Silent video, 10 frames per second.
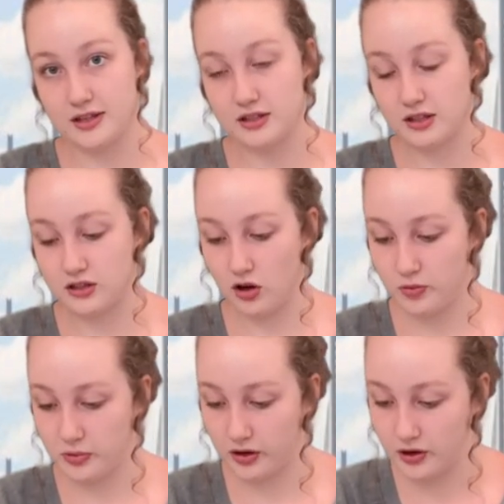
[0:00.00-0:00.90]
It's the tall
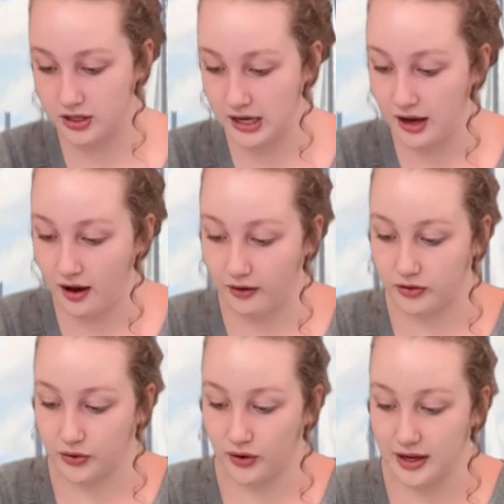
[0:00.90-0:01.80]
part of
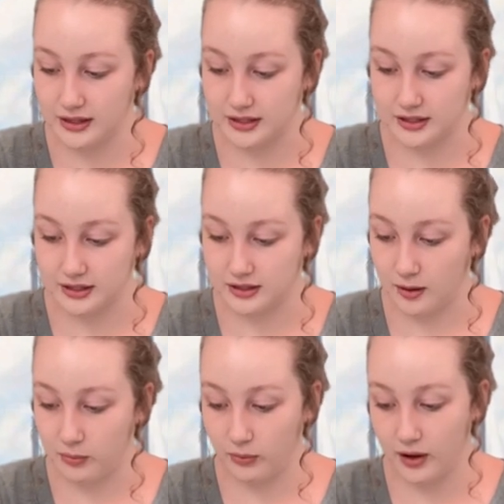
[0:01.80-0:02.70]
the crane that sticks
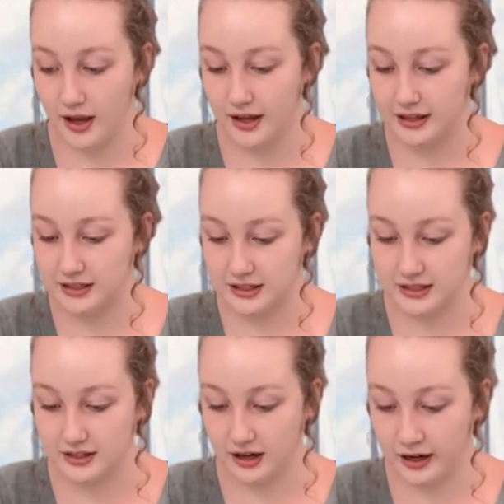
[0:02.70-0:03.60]
up way into the
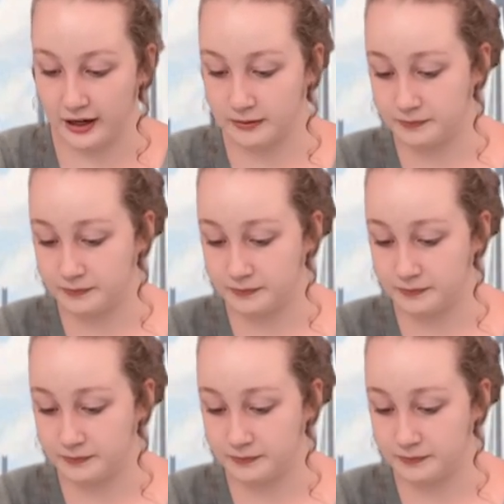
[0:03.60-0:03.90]
sky